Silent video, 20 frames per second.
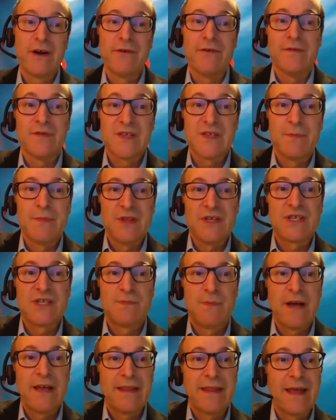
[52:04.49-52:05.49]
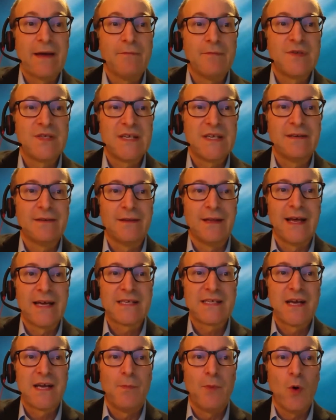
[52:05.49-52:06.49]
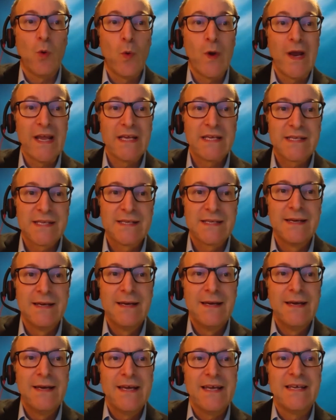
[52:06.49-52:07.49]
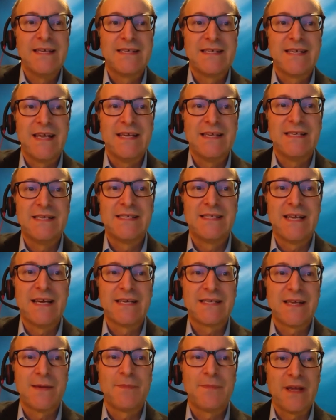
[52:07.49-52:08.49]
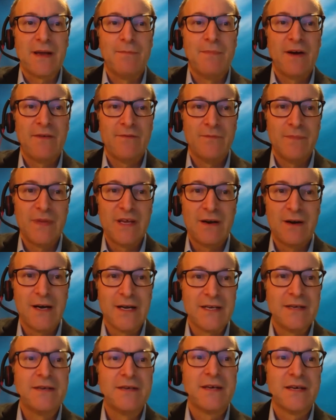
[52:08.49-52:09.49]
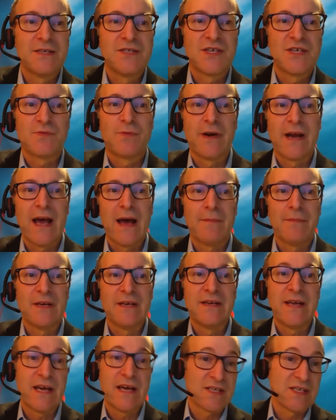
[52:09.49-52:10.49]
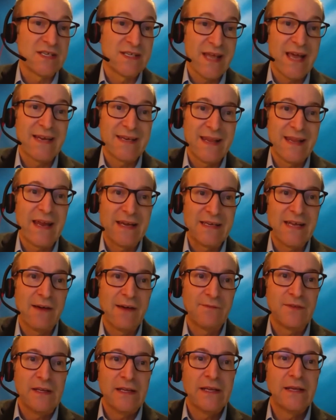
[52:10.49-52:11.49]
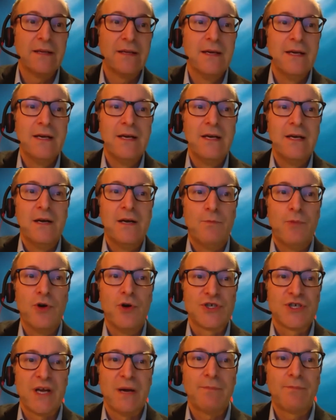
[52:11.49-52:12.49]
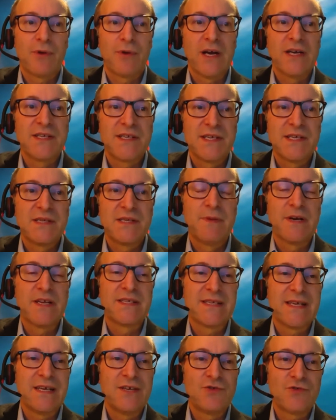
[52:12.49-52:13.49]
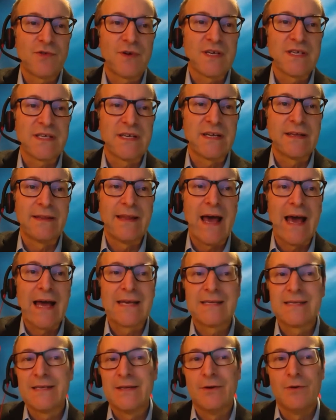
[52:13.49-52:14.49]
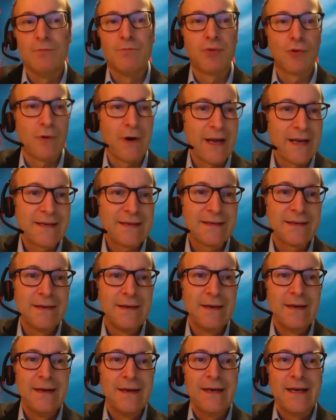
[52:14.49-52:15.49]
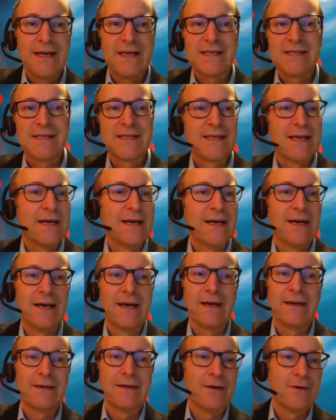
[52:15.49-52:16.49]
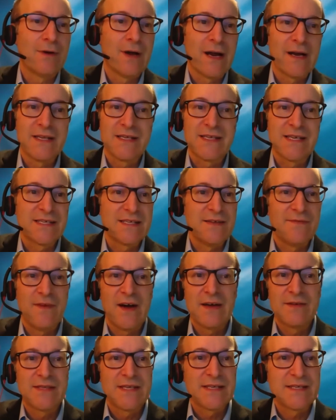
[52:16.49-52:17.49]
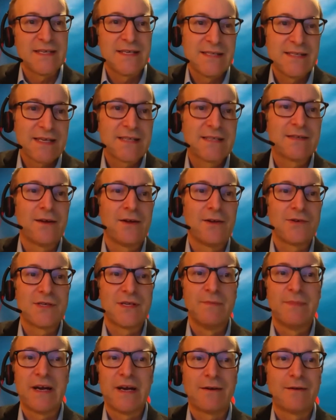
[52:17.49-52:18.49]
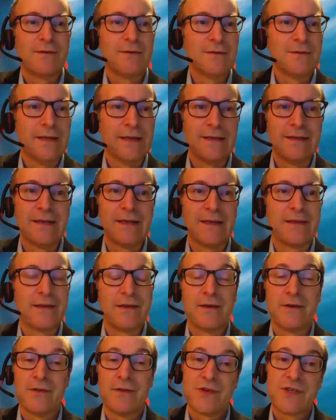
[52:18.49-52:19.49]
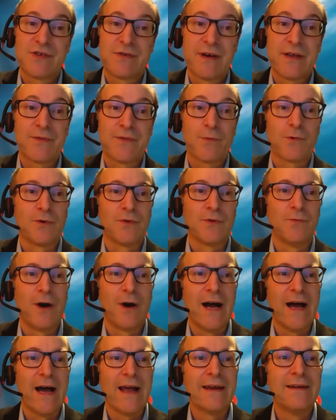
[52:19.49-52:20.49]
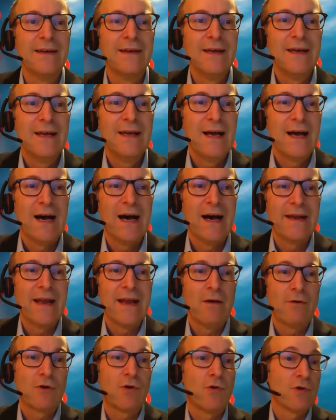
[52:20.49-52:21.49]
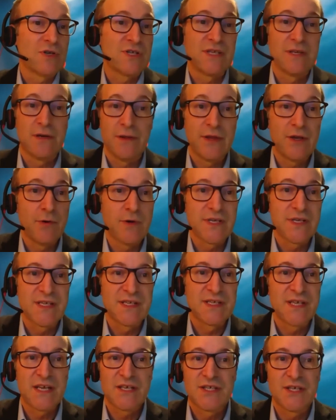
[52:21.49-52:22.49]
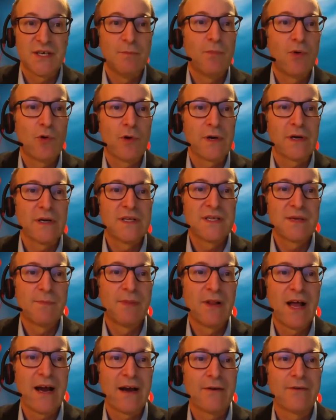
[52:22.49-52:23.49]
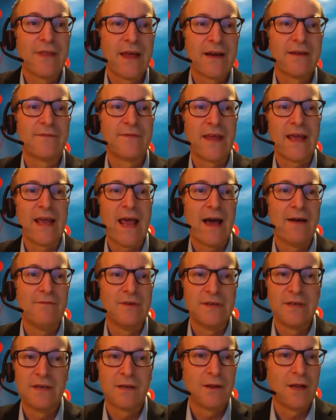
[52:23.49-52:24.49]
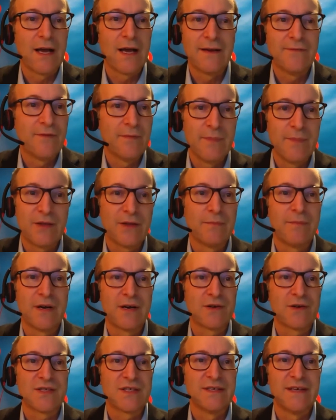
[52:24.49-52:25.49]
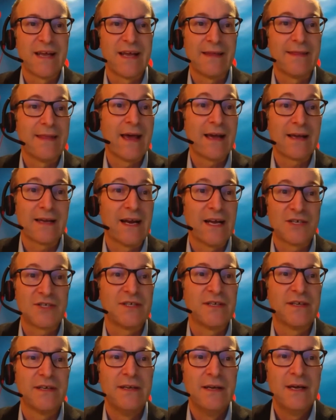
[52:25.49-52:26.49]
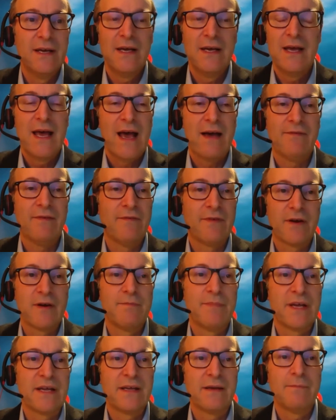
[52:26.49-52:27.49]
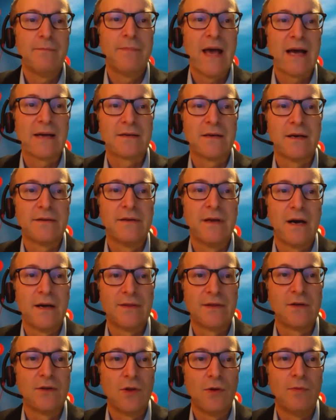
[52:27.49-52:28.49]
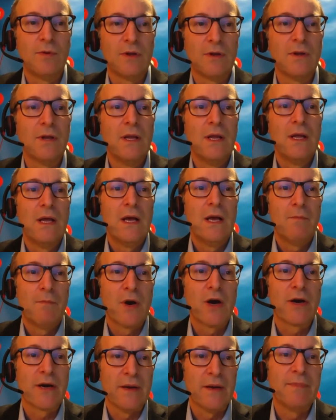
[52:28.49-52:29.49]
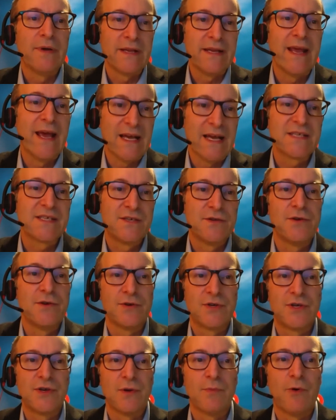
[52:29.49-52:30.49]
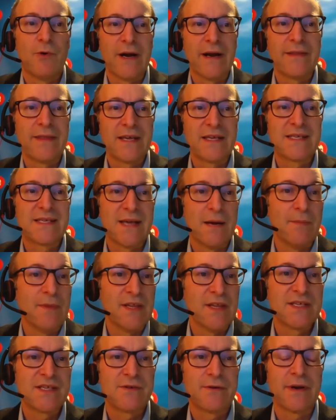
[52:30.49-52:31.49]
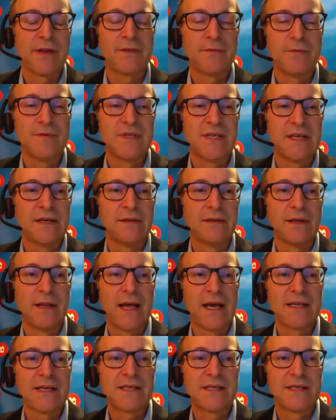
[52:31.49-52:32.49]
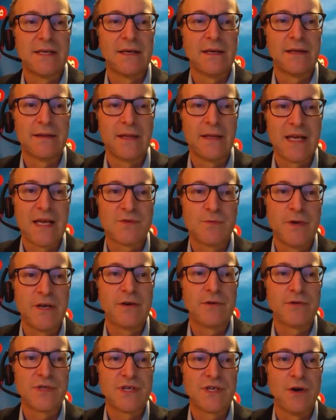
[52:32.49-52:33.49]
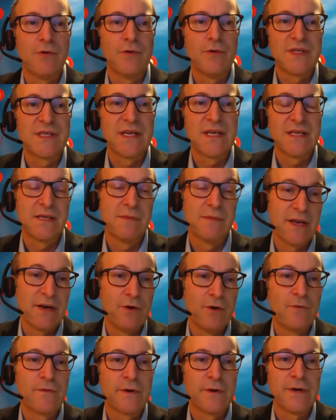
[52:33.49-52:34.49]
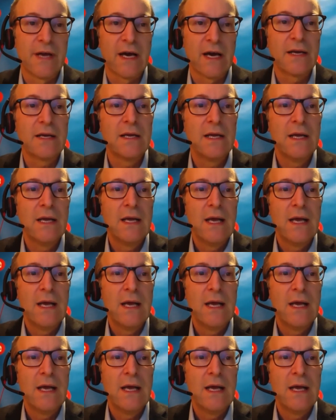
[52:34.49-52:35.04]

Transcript: if some of the spike that we've seen in the last couple of weeks is something above and beyond just what happened in Texas. That definitely pushed up prices. But it's interesting that Brent has gone to $65, $66 a barrel, and there's strength worldwide. Now, of course, the U.S. is such an important supplier that if they have a decline of 1 million barrels a day, that can actually have a very big impact on the global market. But yes, to your point, I think some of the strength we've seen in the last week or so is a bit overdone.